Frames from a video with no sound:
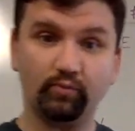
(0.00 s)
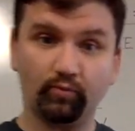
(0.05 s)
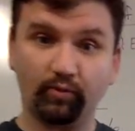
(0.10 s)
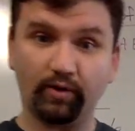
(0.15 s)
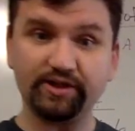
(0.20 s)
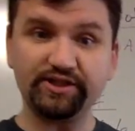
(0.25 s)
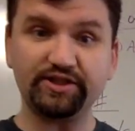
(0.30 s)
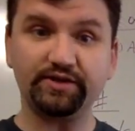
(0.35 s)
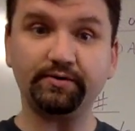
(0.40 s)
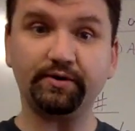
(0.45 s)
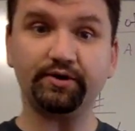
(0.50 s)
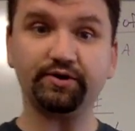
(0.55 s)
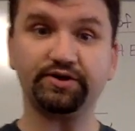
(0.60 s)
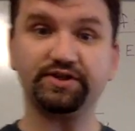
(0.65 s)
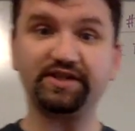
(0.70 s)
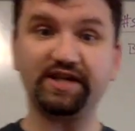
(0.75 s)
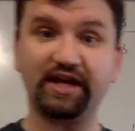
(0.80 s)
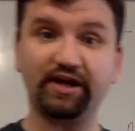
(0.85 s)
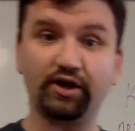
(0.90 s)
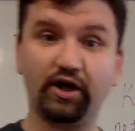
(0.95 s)
once you
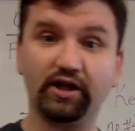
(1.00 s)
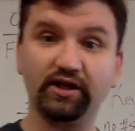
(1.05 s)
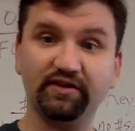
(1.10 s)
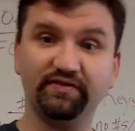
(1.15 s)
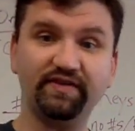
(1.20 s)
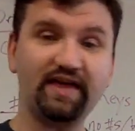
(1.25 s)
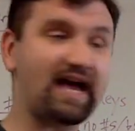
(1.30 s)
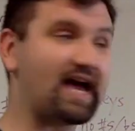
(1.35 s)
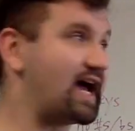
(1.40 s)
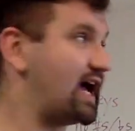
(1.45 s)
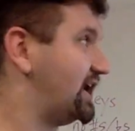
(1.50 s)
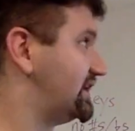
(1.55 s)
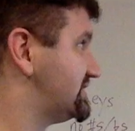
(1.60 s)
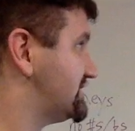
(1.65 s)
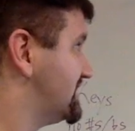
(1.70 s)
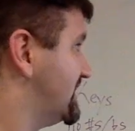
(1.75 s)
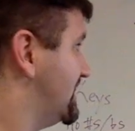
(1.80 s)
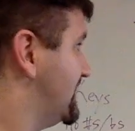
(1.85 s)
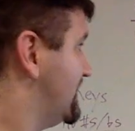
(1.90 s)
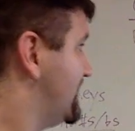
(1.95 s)
understand all of that,
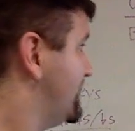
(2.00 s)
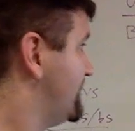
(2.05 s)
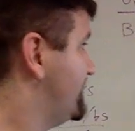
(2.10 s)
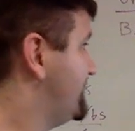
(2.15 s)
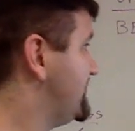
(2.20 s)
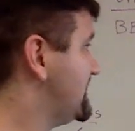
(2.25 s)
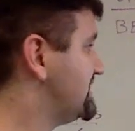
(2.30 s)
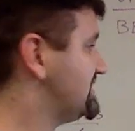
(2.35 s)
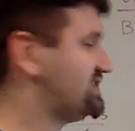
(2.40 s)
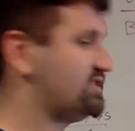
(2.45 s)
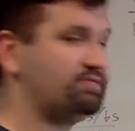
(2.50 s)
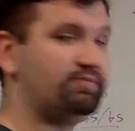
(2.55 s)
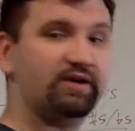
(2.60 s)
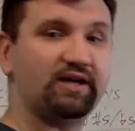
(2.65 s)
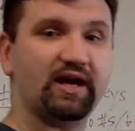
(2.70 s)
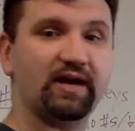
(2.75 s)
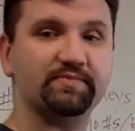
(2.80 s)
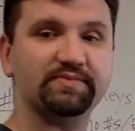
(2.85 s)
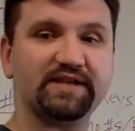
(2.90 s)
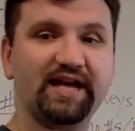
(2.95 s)
this
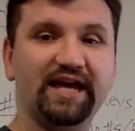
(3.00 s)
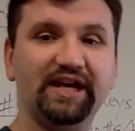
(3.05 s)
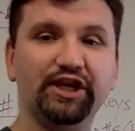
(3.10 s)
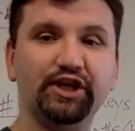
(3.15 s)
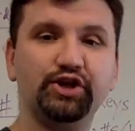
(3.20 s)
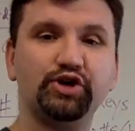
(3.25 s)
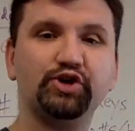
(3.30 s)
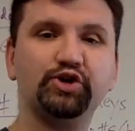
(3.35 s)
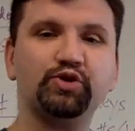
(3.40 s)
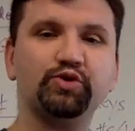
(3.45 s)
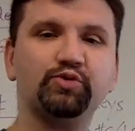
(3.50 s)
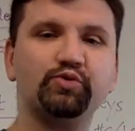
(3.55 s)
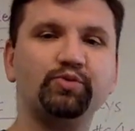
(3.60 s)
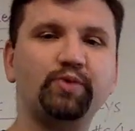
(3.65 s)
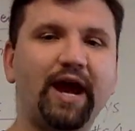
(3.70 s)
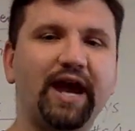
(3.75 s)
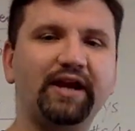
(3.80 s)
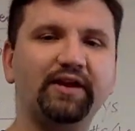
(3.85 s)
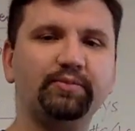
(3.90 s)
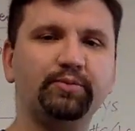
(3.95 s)
becomes an
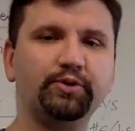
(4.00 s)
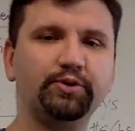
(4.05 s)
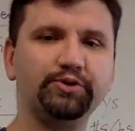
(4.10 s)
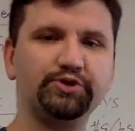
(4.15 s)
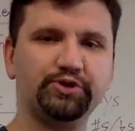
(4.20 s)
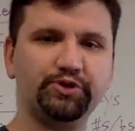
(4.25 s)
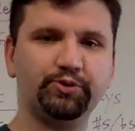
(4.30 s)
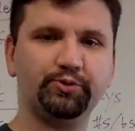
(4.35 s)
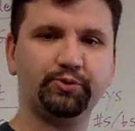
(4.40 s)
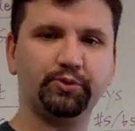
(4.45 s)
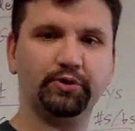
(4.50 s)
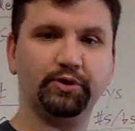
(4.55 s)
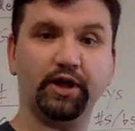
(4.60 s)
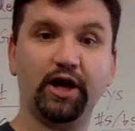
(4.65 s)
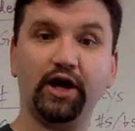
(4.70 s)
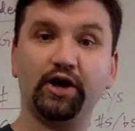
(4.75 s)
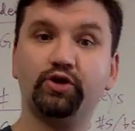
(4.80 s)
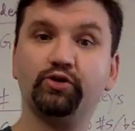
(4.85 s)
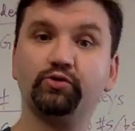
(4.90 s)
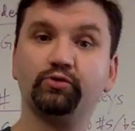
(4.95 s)
incredible tool,
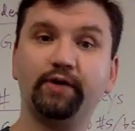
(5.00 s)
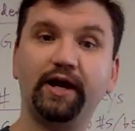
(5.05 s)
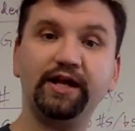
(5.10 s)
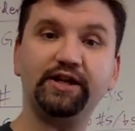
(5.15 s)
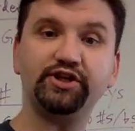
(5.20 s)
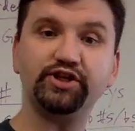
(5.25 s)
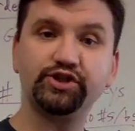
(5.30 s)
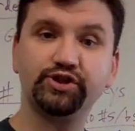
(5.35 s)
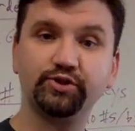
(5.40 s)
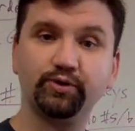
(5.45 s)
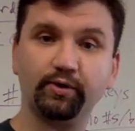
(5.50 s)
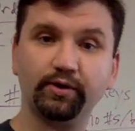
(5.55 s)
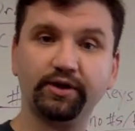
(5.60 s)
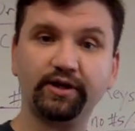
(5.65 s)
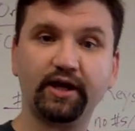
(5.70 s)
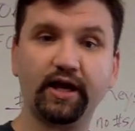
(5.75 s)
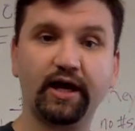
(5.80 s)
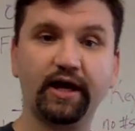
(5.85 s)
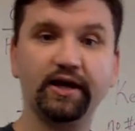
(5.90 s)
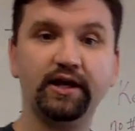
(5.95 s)
a great
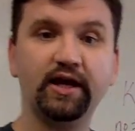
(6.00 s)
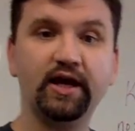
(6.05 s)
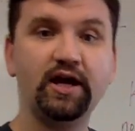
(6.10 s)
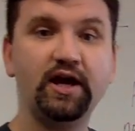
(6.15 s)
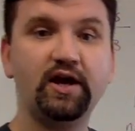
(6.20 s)
shortcut